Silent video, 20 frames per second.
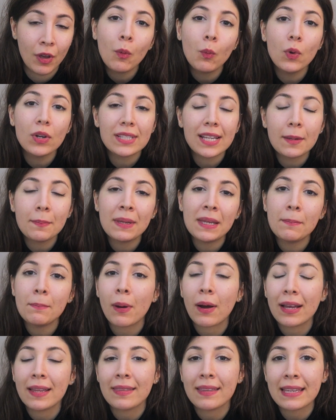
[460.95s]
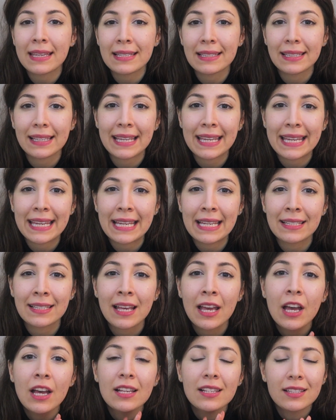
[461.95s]
And what I mean by this
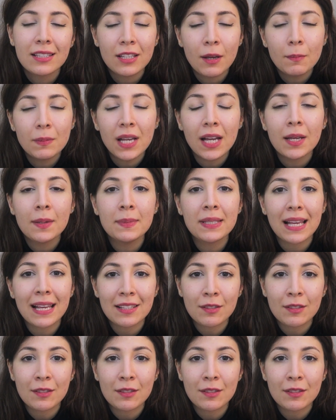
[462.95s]
is sometimes,